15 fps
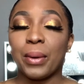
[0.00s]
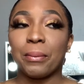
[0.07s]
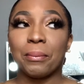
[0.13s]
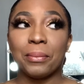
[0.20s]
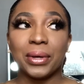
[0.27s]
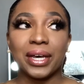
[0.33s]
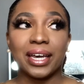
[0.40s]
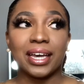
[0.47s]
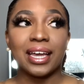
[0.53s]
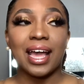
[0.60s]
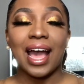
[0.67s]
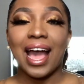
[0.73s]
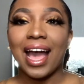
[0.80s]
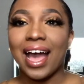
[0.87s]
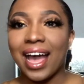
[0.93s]
but
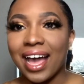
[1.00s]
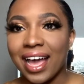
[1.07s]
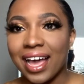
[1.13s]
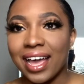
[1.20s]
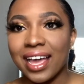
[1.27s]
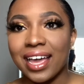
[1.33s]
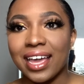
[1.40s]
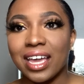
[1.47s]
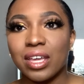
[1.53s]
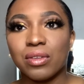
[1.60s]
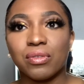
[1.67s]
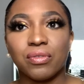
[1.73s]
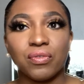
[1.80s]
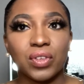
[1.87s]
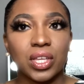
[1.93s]
I
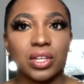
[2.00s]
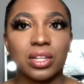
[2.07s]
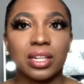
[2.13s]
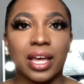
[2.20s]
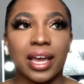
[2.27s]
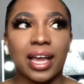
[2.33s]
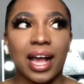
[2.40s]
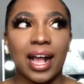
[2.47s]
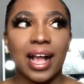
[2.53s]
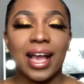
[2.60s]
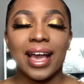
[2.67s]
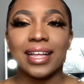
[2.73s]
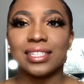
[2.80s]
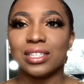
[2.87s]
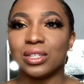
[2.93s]
feel like I
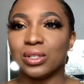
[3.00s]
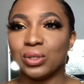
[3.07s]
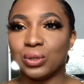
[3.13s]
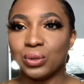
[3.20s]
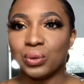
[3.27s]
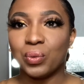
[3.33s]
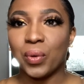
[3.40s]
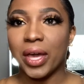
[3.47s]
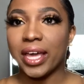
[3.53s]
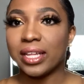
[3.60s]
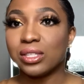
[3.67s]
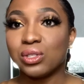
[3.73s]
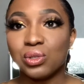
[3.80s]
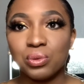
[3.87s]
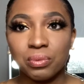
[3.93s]
had to do way
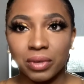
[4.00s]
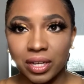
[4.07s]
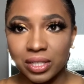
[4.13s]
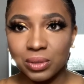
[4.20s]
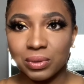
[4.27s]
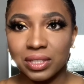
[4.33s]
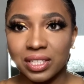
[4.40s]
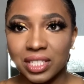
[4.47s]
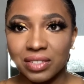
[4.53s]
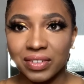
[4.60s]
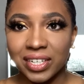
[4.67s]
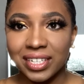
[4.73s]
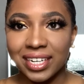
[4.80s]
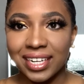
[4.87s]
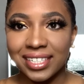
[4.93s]
too much with this
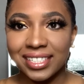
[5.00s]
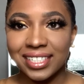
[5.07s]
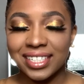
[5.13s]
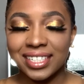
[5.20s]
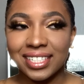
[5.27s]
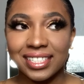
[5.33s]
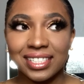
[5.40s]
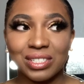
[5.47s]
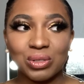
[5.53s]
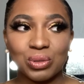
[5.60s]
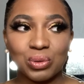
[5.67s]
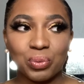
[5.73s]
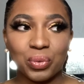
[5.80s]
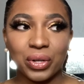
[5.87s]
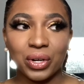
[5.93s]
foundation
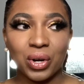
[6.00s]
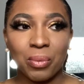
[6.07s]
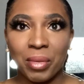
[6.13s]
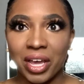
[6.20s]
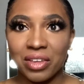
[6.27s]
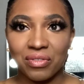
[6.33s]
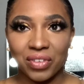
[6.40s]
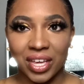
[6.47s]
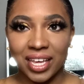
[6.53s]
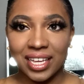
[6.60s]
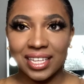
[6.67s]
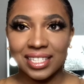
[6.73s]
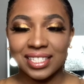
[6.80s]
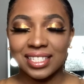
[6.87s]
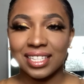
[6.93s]
to put it on my
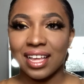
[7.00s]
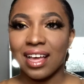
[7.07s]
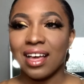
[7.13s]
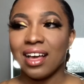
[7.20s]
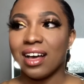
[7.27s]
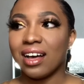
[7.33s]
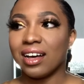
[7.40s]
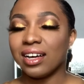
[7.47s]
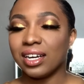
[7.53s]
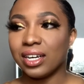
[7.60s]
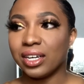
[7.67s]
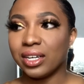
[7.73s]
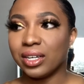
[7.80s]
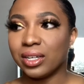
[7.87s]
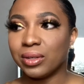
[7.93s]
face.
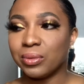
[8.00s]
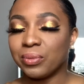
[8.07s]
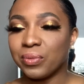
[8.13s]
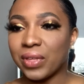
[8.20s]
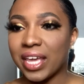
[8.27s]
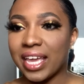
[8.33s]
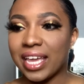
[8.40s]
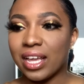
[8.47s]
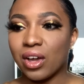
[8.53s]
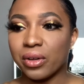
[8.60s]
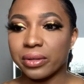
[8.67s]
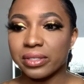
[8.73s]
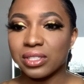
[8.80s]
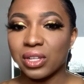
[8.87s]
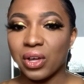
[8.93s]
And
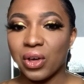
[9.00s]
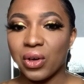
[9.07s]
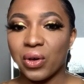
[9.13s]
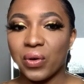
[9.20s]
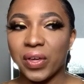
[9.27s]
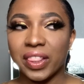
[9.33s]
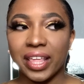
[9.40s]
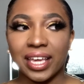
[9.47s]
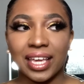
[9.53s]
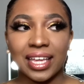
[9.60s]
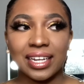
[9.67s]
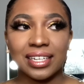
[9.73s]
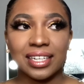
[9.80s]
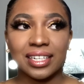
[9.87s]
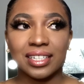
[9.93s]
also, like,
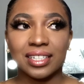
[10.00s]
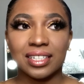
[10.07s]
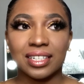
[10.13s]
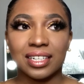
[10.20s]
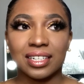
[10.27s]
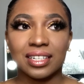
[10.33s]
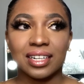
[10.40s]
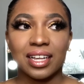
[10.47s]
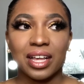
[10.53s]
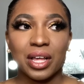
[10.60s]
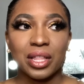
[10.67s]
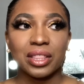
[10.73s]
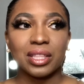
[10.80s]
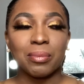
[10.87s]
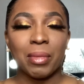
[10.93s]
it didn't,
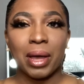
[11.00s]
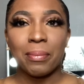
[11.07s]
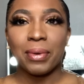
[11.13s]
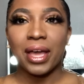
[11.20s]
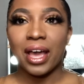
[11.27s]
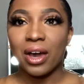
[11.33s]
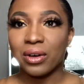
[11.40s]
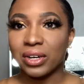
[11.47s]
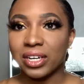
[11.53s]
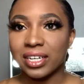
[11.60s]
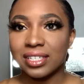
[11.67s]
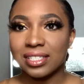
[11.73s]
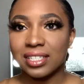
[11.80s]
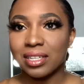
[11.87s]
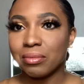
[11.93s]
my
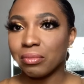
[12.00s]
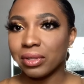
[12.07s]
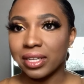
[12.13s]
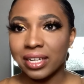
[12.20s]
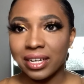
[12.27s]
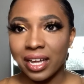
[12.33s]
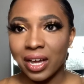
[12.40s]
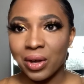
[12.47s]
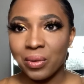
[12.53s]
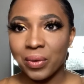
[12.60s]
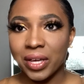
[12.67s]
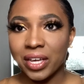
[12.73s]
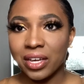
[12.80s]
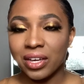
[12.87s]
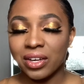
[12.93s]
powders didn't blend out
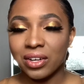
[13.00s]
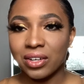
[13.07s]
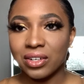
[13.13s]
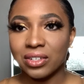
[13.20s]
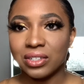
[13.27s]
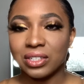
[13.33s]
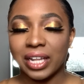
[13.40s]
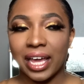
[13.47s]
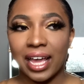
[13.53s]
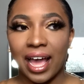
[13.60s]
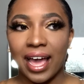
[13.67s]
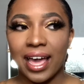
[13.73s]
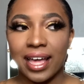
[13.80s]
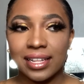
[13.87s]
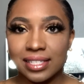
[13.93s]
well. Like, I
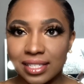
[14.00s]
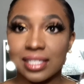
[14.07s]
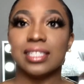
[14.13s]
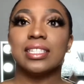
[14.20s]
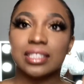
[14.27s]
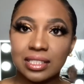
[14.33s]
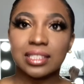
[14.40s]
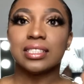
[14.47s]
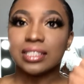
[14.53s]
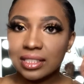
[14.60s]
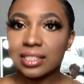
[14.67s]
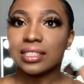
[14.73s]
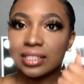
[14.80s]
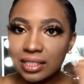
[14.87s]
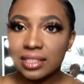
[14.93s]
had to
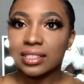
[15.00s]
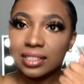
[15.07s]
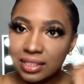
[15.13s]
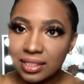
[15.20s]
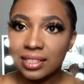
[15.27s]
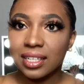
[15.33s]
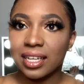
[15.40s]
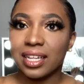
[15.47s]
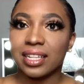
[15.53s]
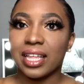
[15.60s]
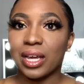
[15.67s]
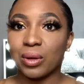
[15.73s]
like